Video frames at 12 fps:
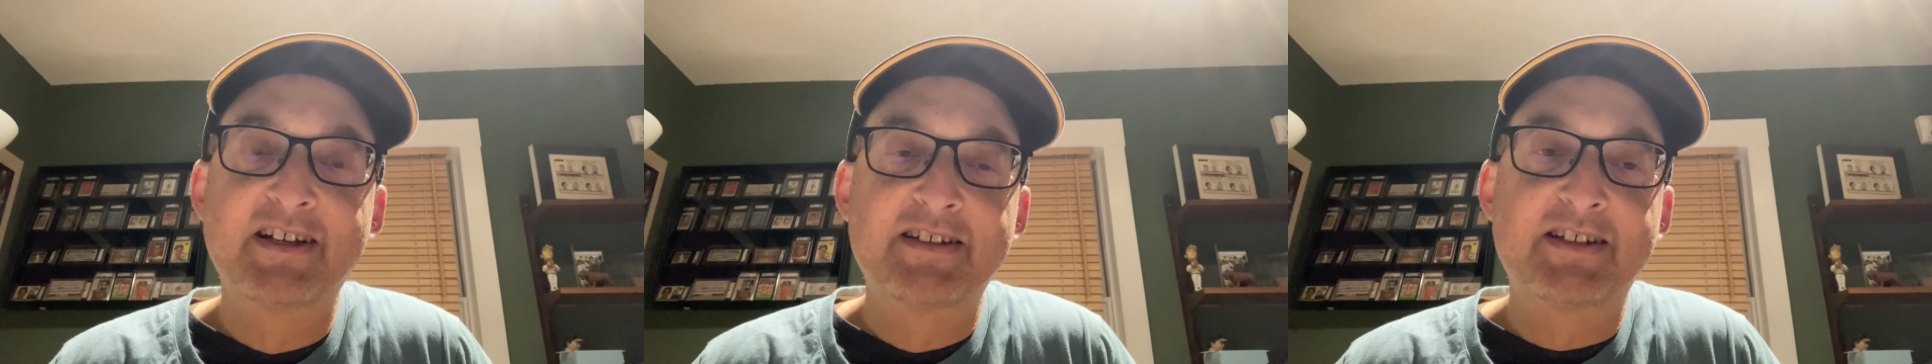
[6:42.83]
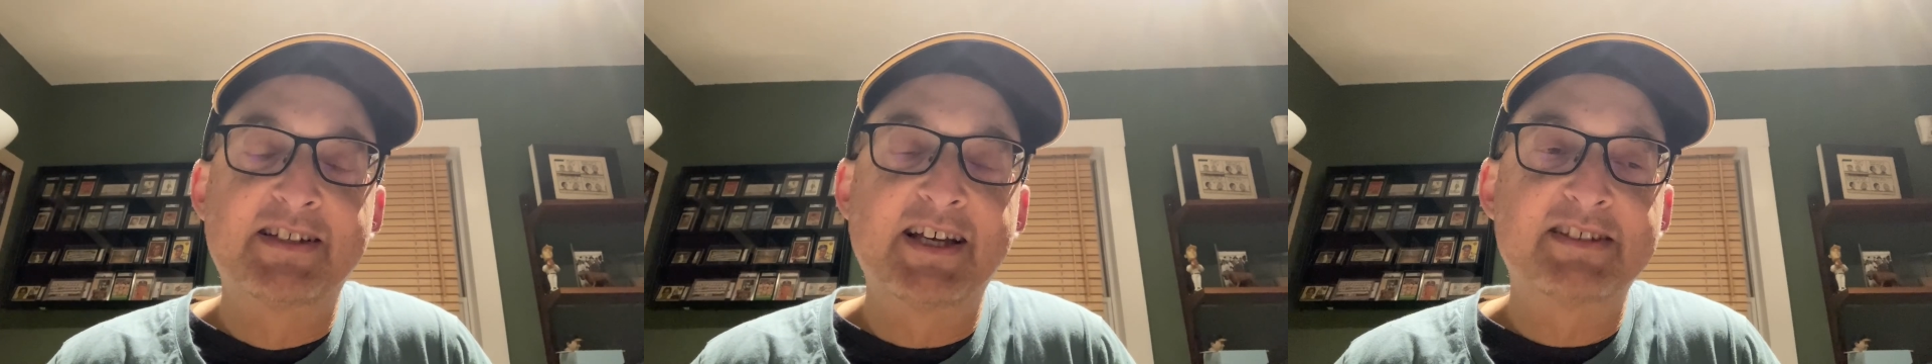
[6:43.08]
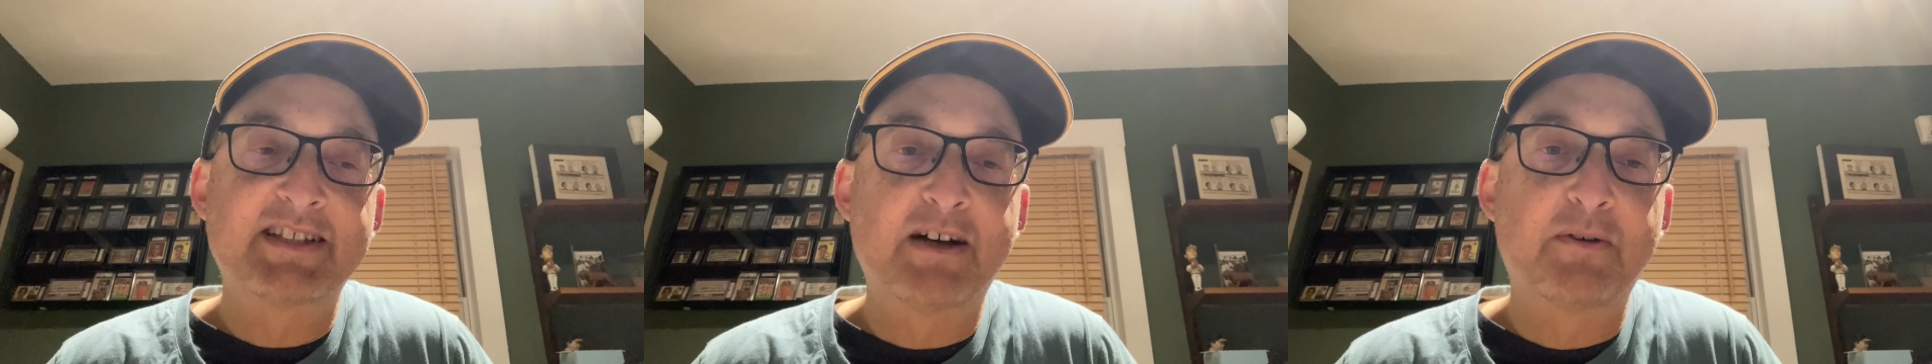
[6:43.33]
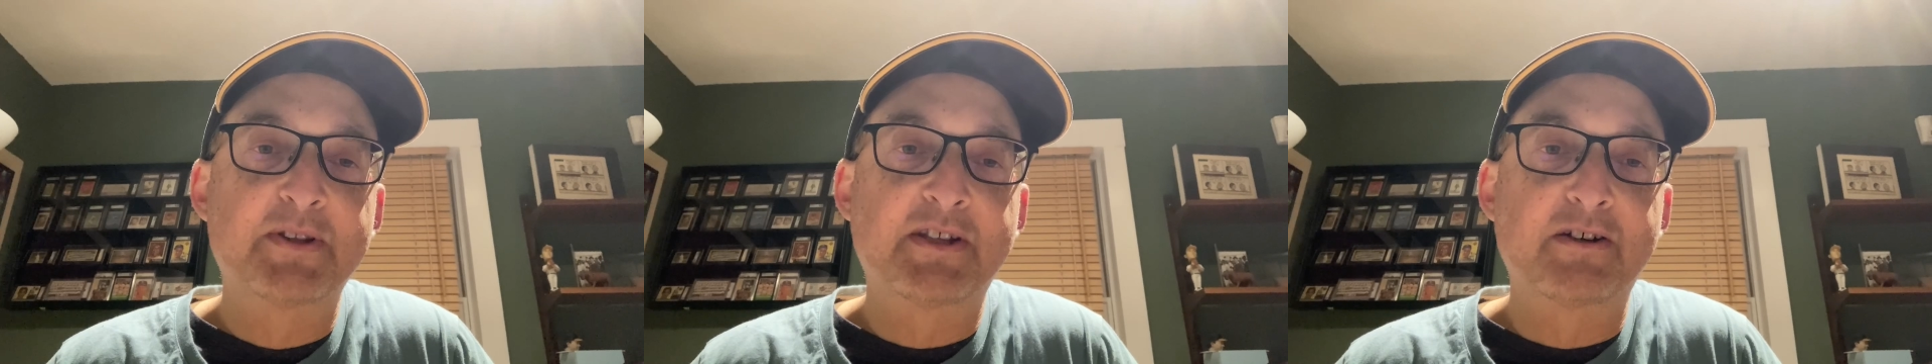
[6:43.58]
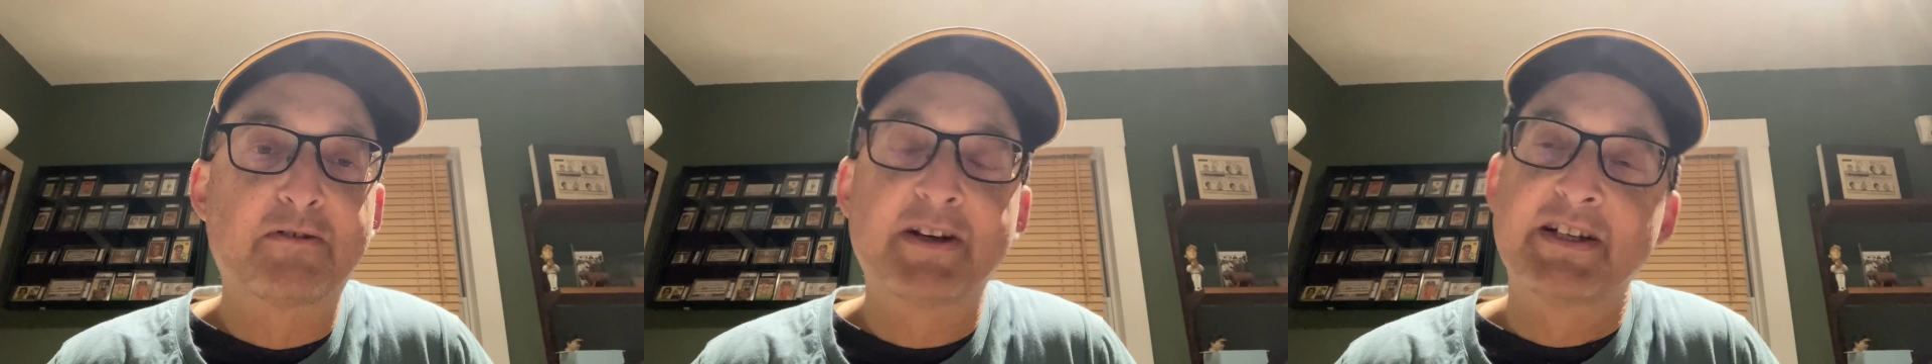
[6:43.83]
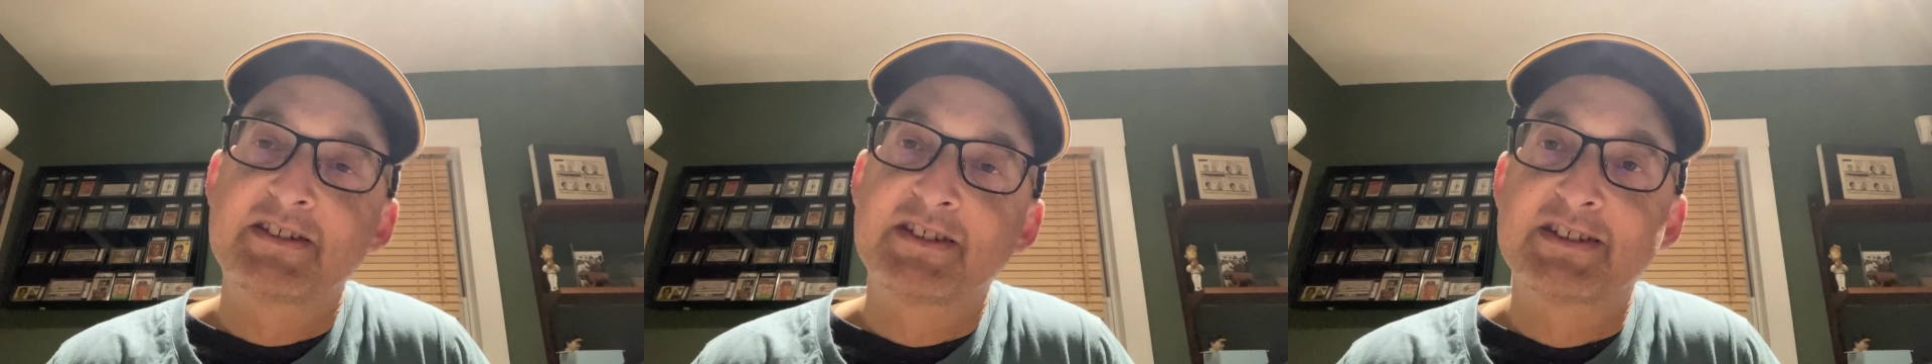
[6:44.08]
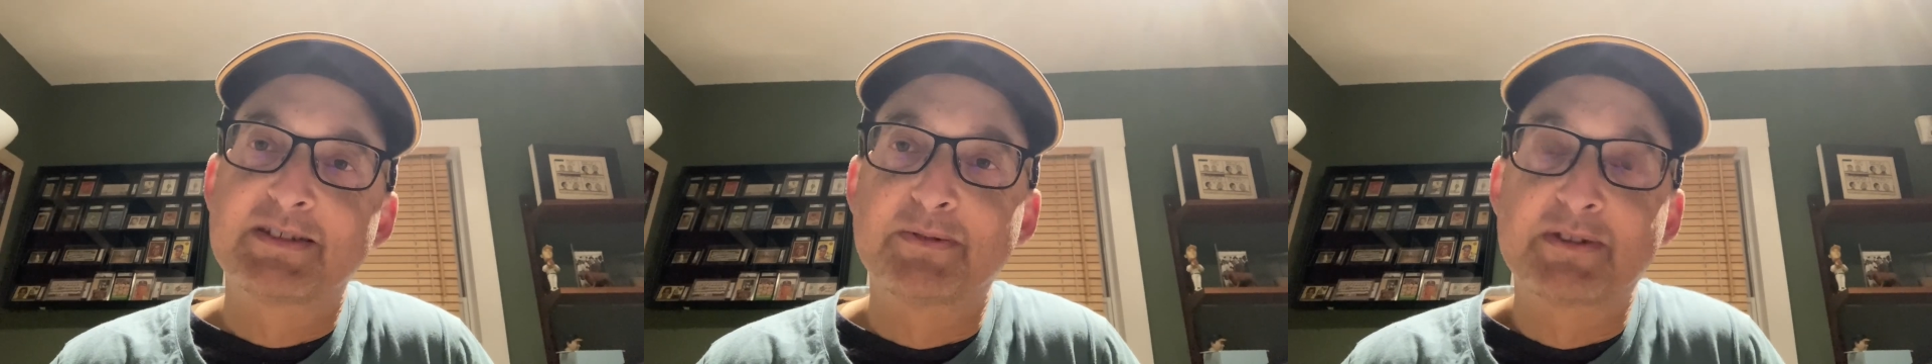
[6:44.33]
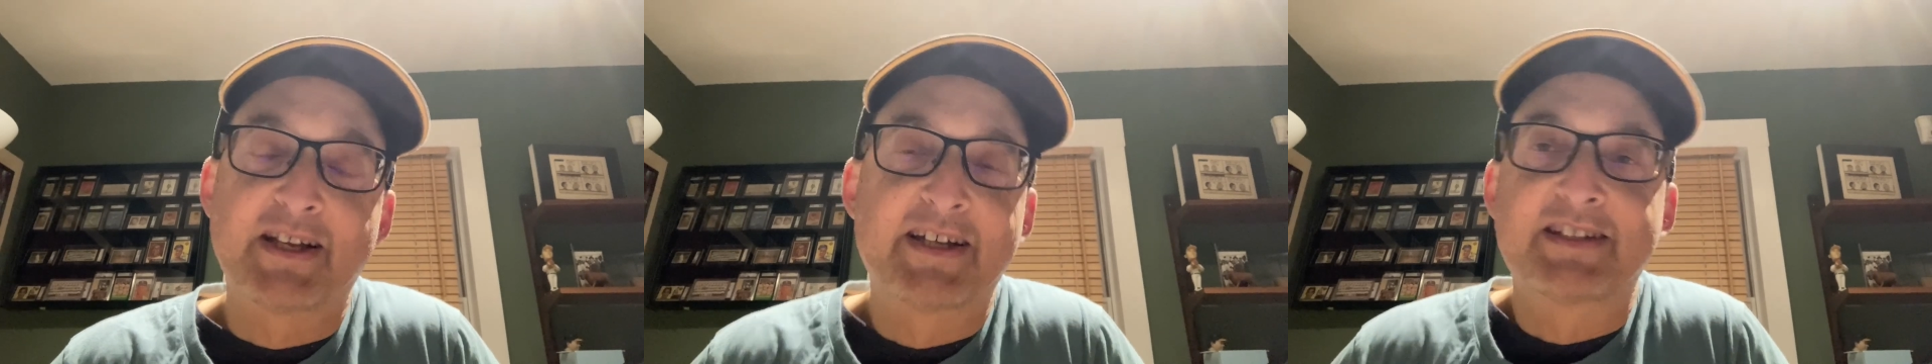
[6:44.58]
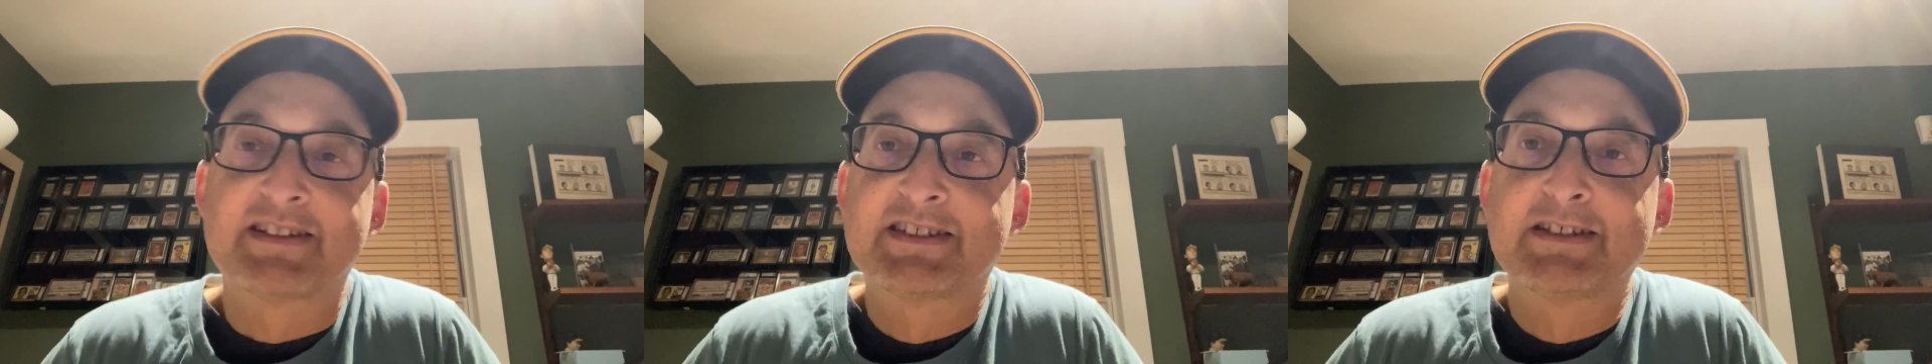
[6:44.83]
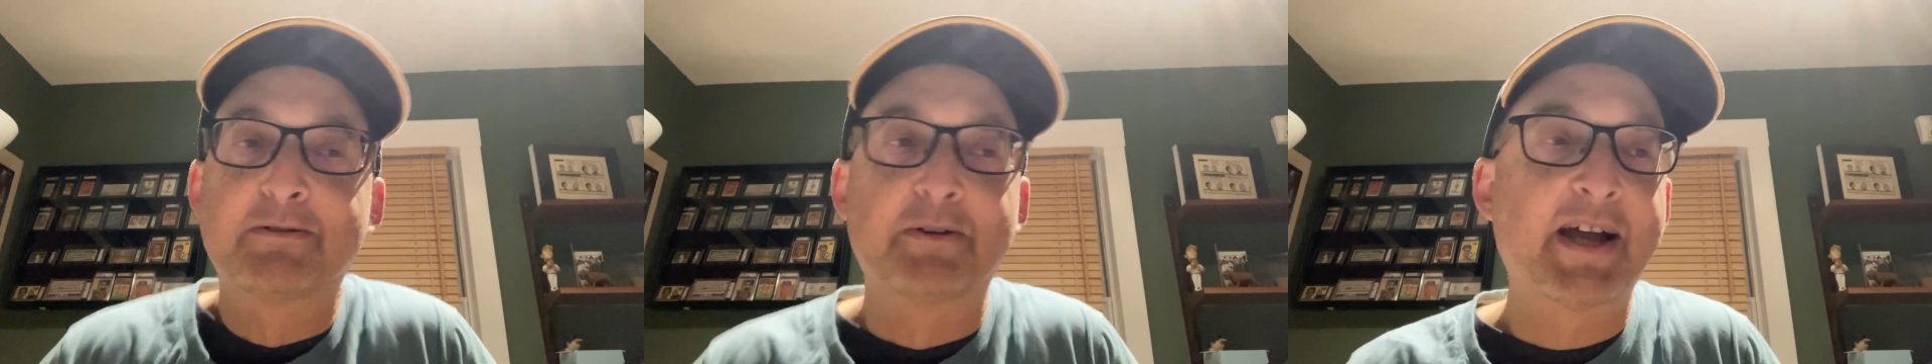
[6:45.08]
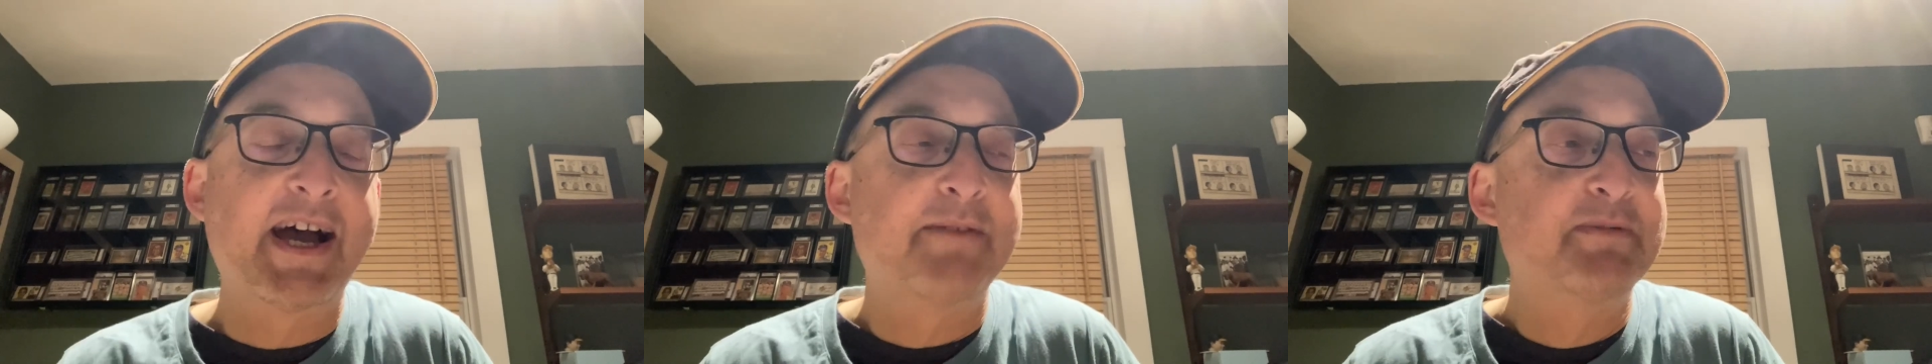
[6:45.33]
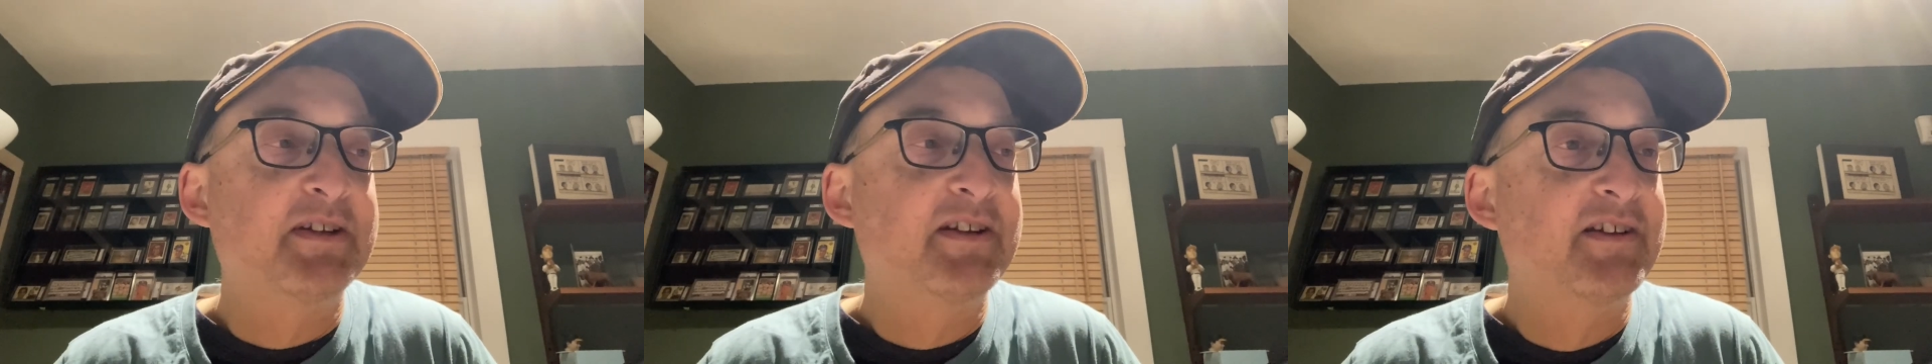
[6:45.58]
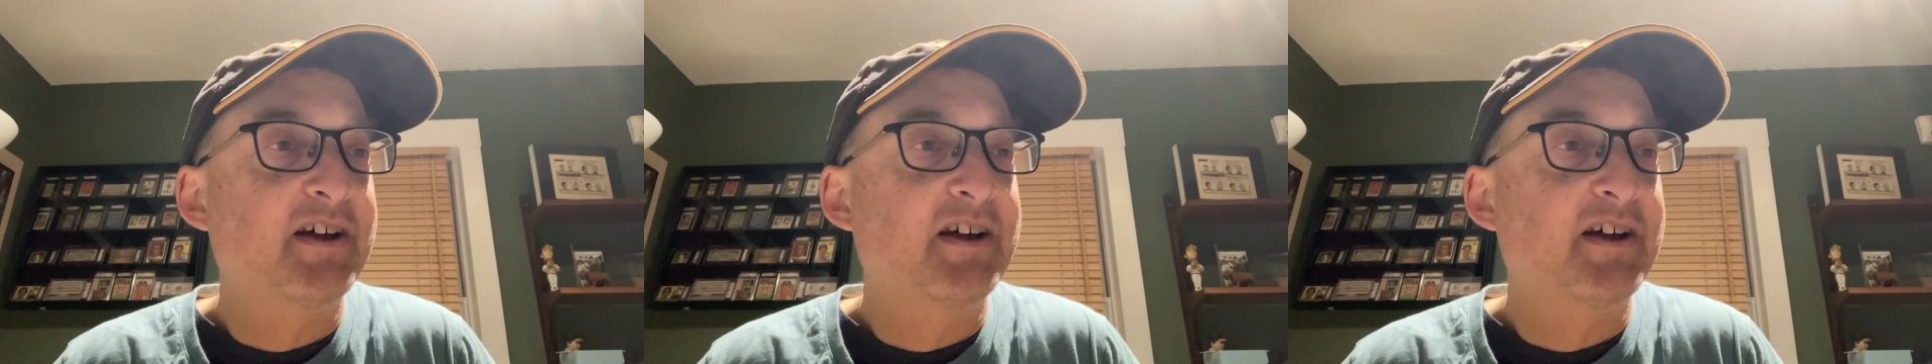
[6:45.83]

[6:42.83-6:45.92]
test out what their grading system was like and to see what would happen